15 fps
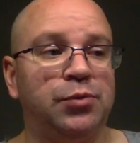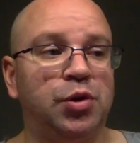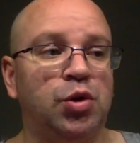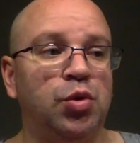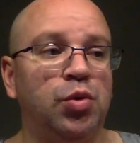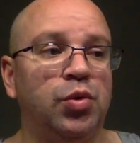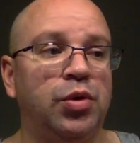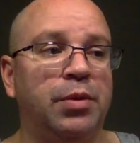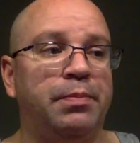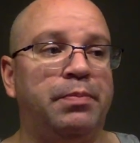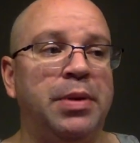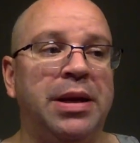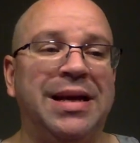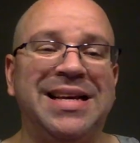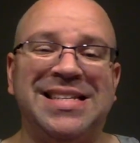two of the
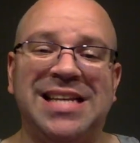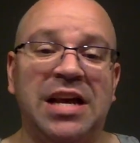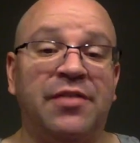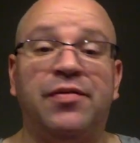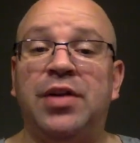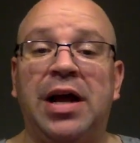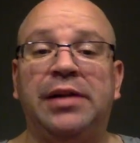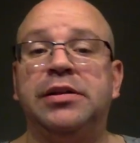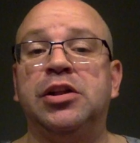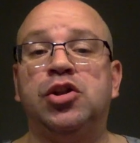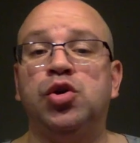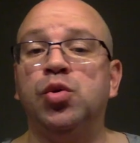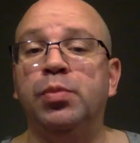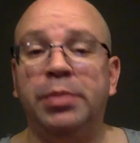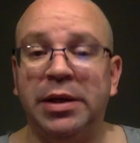biggest, if not the
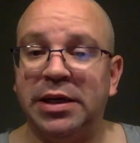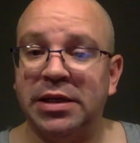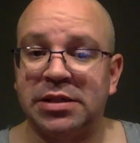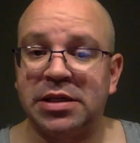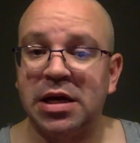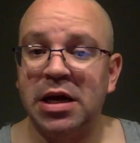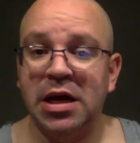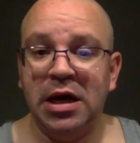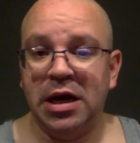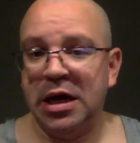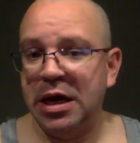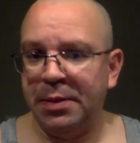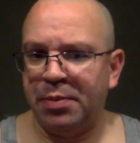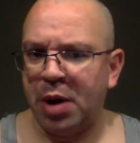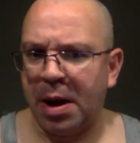two biggest,
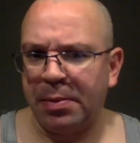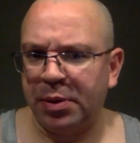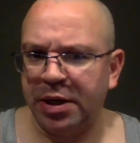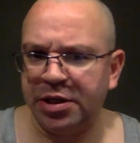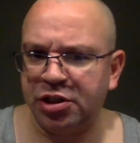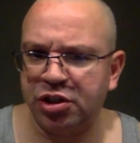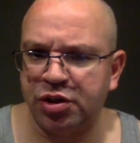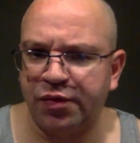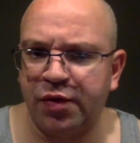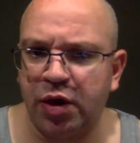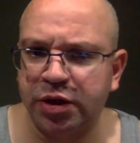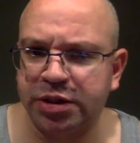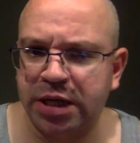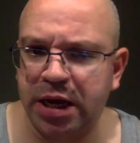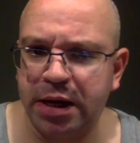hip hop legends of
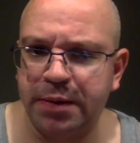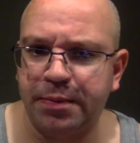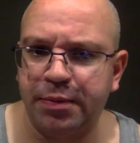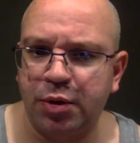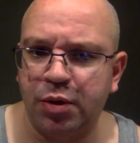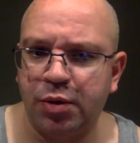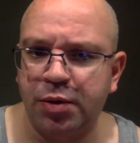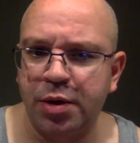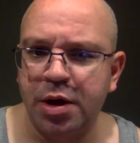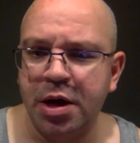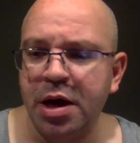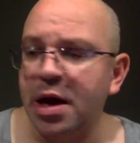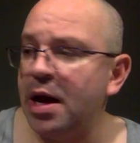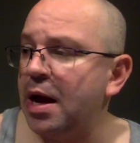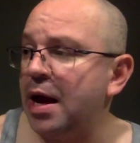all time, bro.
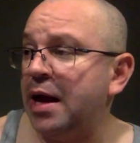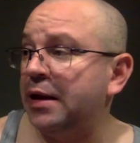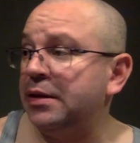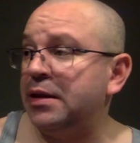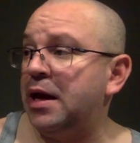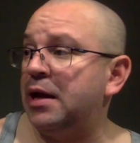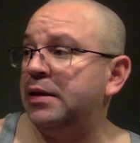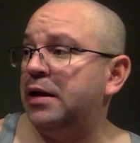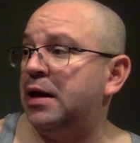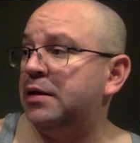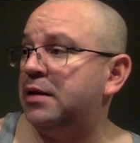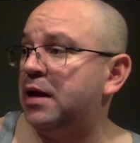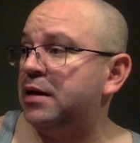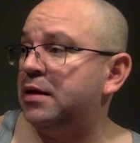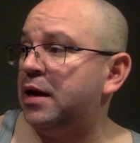And and
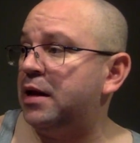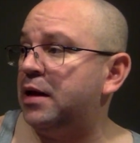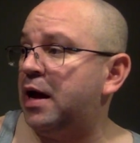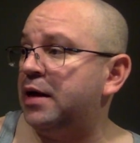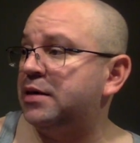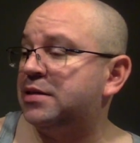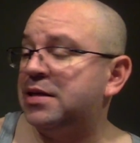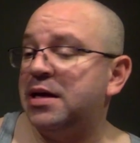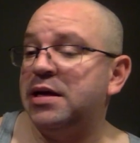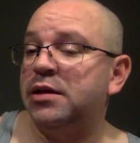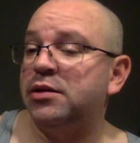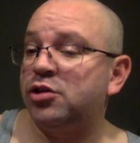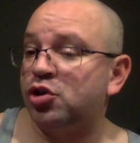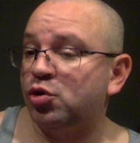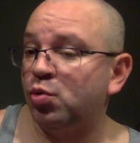and and and I
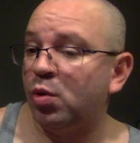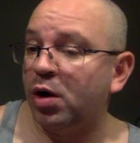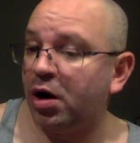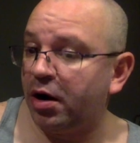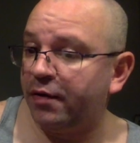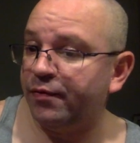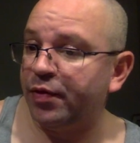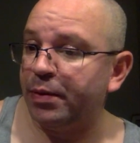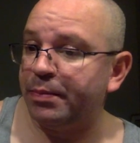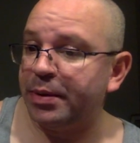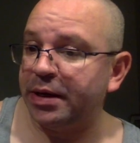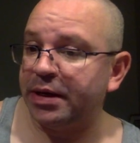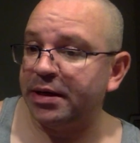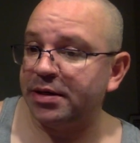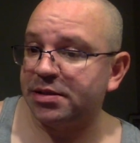say two of the
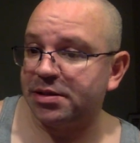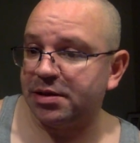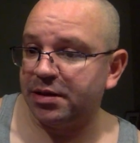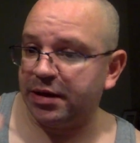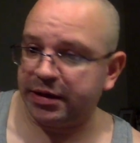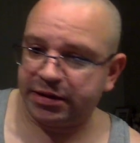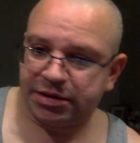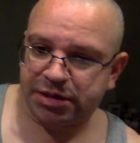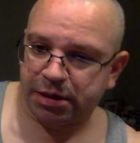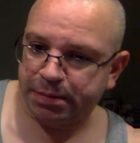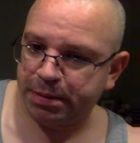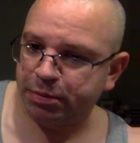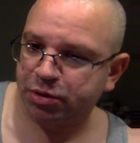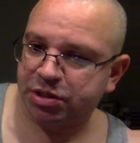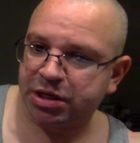biggest. Like some
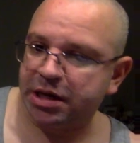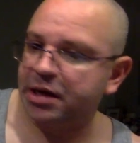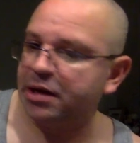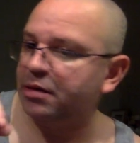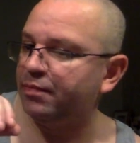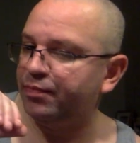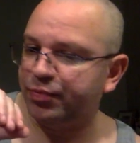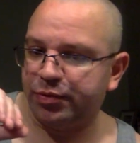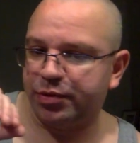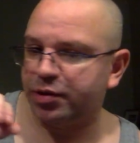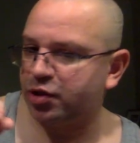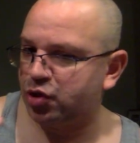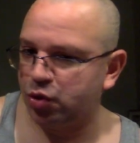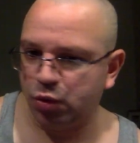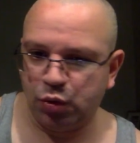people say
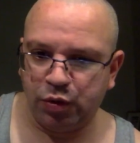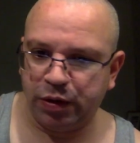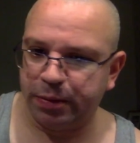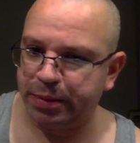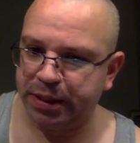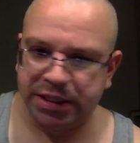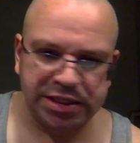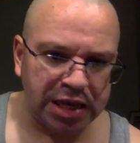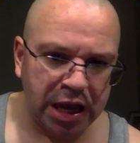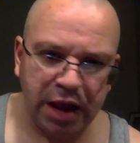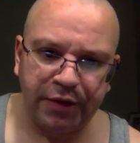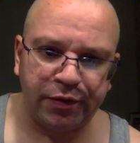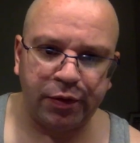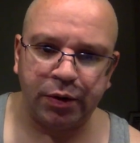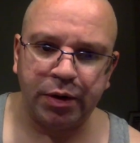two of the biggest
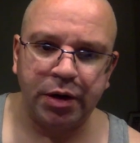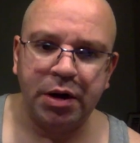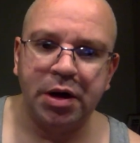ever.